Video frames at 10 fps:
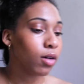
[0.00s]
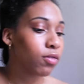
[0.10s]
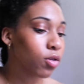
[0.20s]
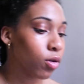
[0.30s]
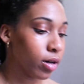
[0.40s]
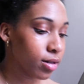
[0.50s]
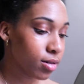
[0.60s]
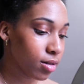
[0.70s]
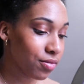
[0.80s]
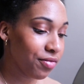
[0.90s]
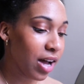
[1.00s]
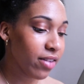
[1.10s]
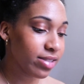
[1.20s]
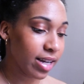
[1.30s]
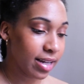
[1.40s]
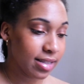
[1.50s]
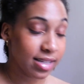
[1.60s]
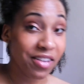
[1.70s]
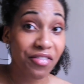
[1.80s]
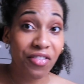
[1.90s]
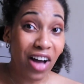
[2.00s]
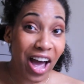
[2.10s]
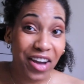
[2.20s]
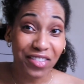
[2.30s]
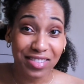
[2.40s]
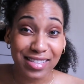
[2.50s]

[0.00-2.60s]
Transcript: of course, five seconds, five